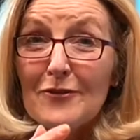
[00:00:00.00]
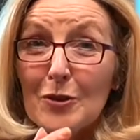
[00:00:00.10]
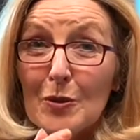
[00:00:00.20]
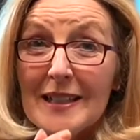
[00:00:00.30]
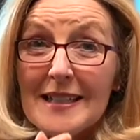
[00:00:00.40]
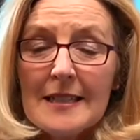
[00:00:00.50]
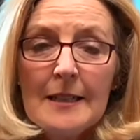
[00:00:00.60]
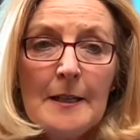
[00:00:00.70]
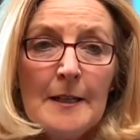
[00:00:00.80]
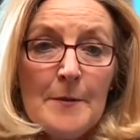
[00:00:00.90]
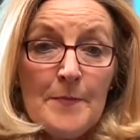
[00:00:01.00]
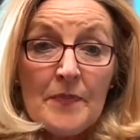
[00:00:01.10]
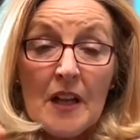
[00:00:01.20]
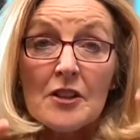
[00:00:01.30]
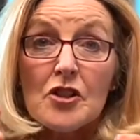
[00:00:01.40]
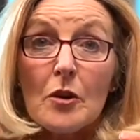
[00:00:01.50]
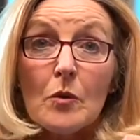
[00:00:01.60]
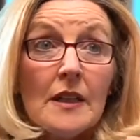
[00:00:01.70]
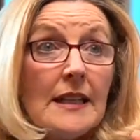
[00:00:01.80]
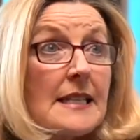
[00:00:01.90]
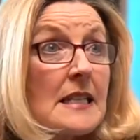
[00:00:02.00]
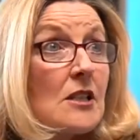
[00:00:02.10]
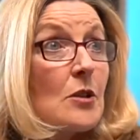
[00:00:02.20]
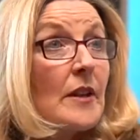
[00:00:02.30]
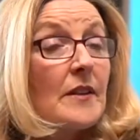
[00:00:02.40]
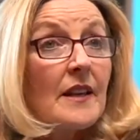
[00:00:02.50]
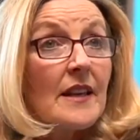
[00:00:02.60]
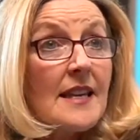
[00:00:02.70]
for it. And so listen to it and think,